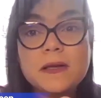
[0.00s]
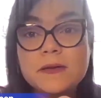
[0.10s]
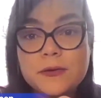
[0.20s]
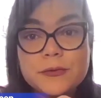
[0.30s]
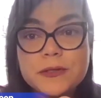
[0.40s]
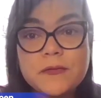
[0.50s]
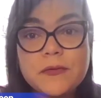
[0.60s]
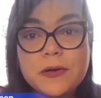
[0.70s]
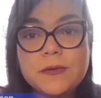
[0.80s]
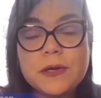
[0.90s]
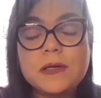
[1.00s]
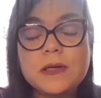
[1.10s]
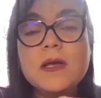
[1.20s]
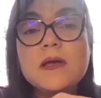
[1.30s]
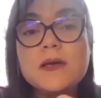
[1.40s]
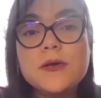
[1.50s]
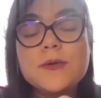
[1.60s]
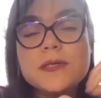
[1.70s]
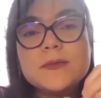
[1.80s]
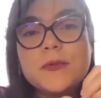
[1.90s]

that knows a veteran, U.S.